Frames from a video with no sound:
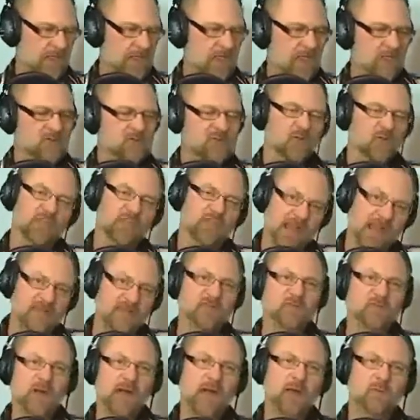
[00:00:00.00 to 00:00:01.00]
So that's
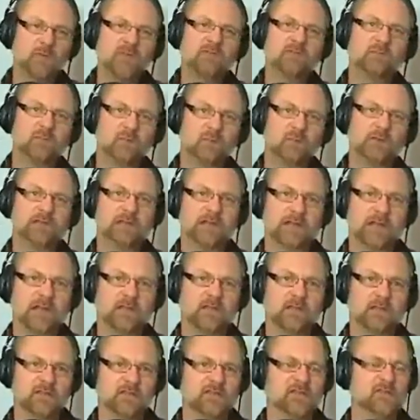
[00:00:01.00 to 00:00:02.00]
why we've put together
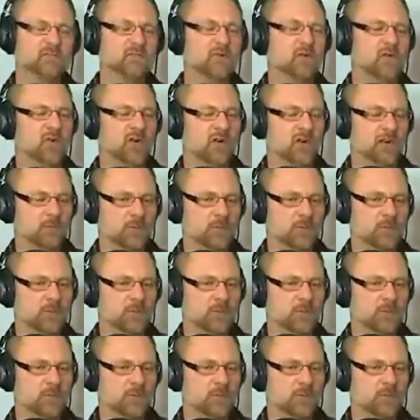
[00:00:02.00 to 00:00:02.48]
this program,